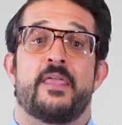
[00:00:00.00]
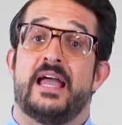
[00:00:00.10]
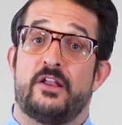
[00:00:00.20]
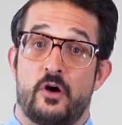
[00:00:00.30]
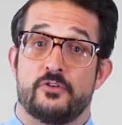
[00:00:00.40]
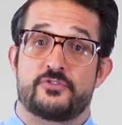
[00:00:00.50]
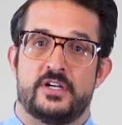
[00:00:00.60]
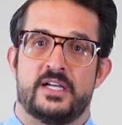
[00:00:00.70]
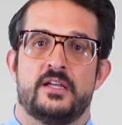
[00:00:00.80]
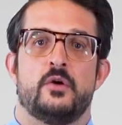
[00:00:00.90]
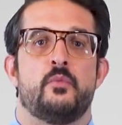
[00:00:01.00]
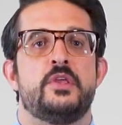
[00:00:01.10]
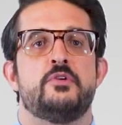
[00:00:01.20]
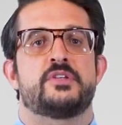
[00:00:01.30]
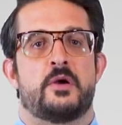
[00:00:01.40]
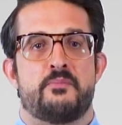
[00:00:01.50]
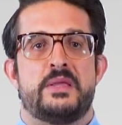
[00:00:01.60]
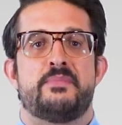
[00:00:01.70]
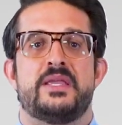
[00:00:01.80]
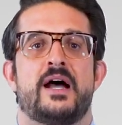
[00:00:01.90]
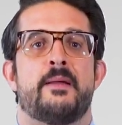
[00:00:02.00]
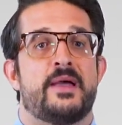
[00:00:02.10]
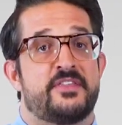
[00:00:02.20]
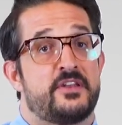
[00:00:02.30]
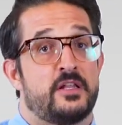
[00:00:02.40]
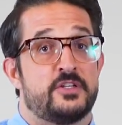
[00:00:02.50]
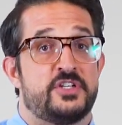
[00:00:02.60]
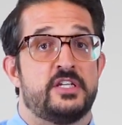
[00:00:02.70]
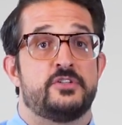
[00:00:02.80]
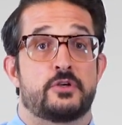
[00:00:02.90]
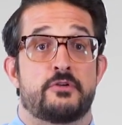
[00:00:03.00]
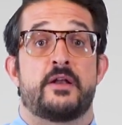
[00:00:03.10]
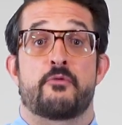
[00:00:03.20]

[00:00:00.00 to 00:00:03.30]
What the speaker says: At Ultra, we use our BPI methodology to create a